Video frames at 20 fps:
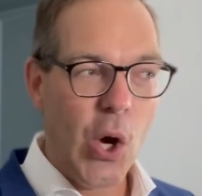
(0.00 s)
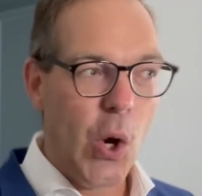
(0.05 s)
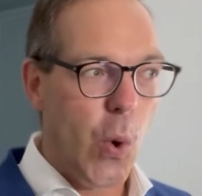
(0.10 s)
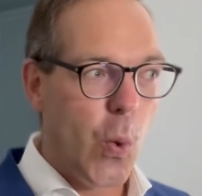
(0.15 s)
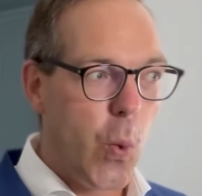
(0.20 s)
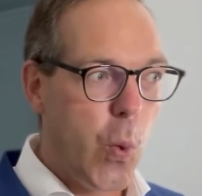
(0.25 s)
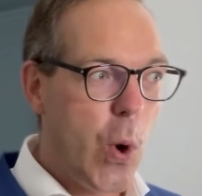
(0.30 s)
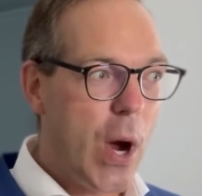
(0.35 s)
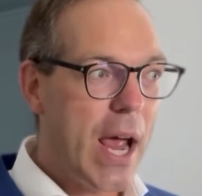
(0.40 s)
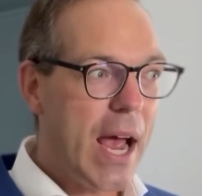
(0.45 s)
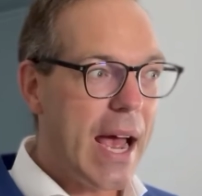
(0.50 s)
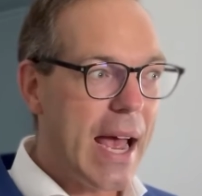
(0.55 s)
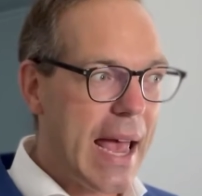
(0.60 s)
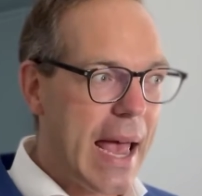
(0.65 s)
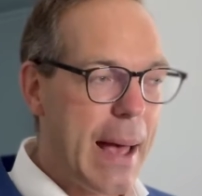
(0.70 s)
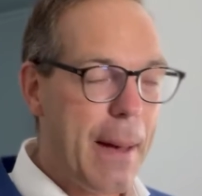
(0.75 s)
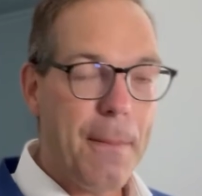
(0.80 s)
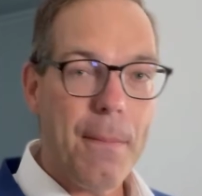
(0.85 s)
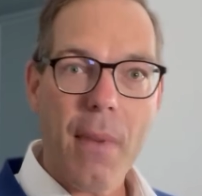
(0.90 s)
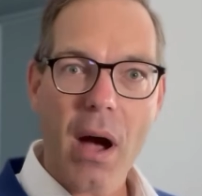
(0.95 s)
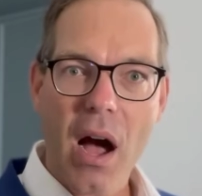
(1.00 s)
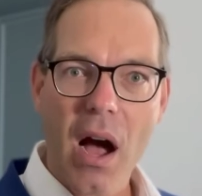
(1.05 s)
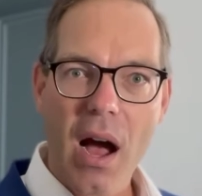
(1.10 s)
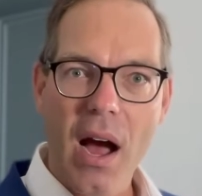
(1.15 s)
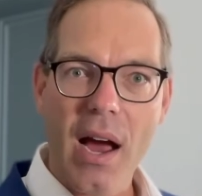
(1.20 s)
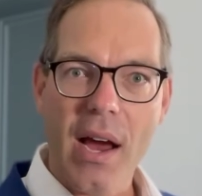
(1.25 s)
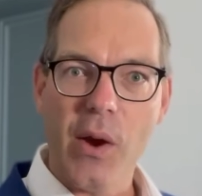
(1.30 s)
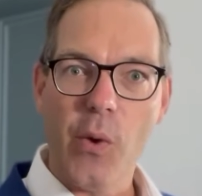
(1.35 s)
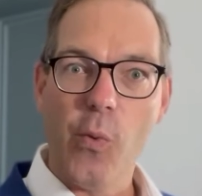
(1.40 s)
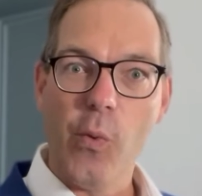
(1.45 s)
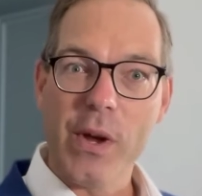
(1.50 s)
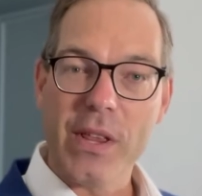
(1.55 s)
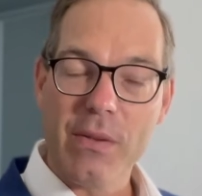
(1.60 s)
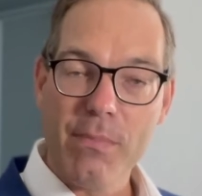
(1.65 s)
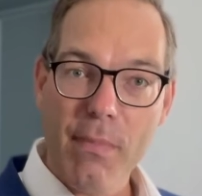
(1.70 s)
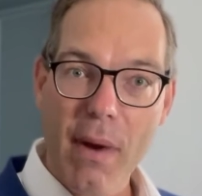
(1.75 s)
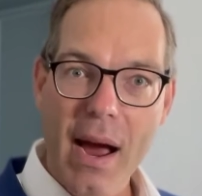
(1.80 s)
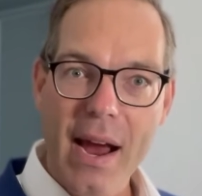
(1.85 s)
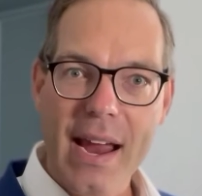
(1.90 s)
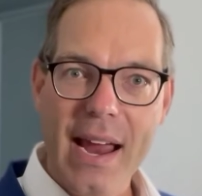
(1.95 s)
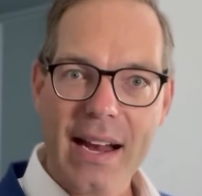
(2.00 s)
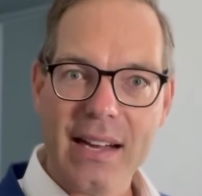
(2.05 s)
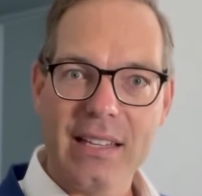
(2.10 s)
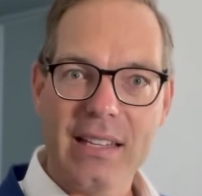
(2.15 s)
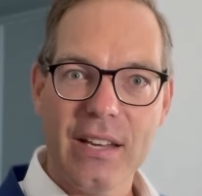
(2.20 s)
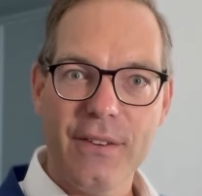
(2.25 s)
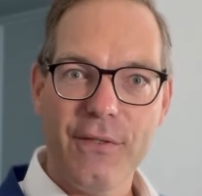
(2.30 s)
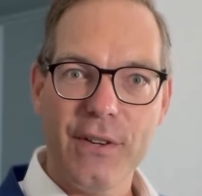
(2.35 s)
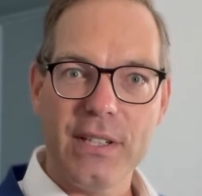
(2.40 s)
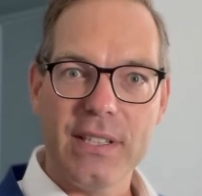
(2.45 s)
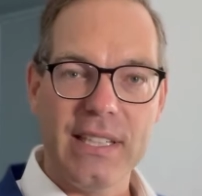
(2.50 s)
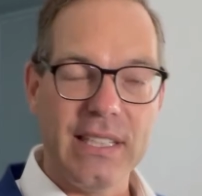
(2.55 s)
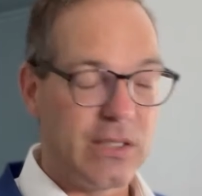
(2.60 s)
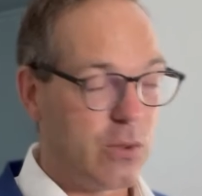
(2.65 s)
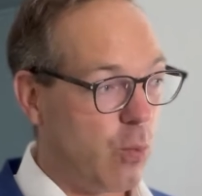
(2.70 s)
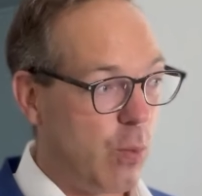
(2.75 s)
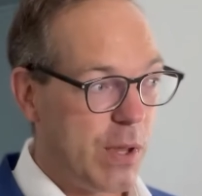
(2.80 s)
Where am I with my activities,